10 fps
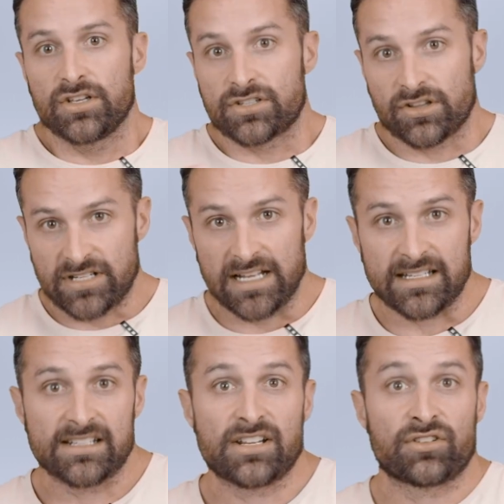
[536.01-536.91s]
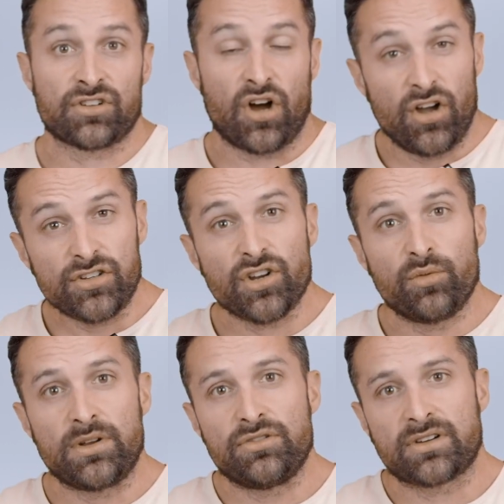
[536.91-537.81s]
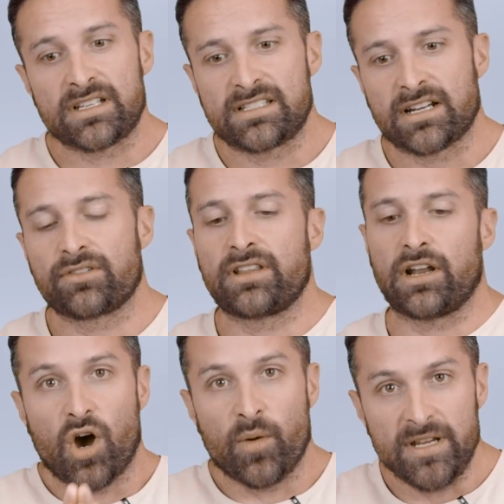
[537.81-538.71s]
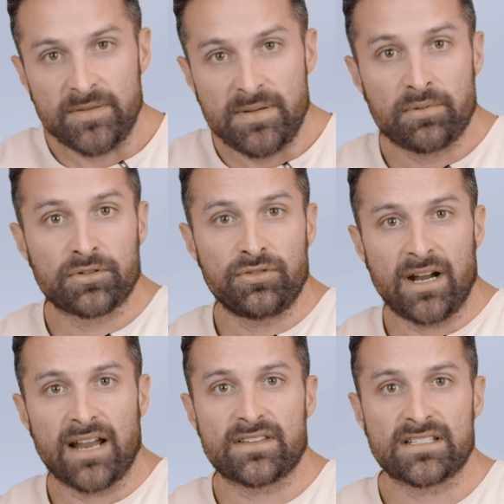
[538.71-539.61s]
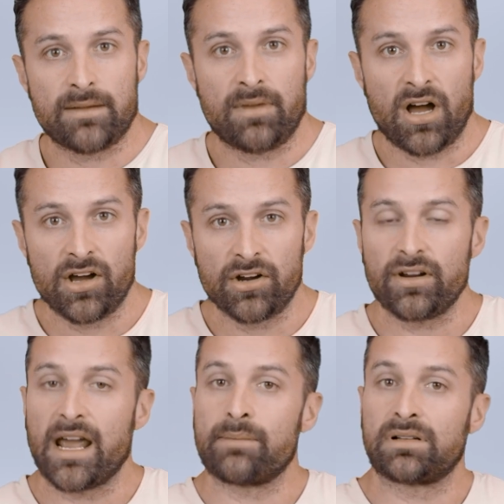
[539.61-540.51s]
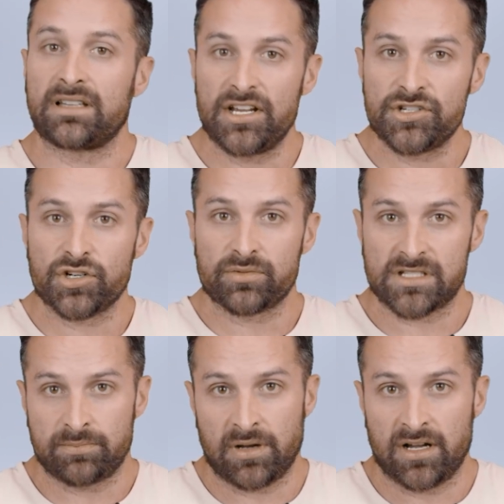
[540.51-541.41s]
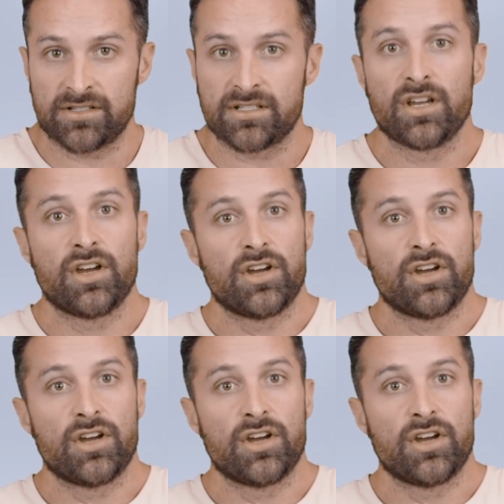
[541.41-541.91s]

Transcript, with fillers: So there's that to consider. There's also when you consider that obese people do not have the same hunger and pleasure response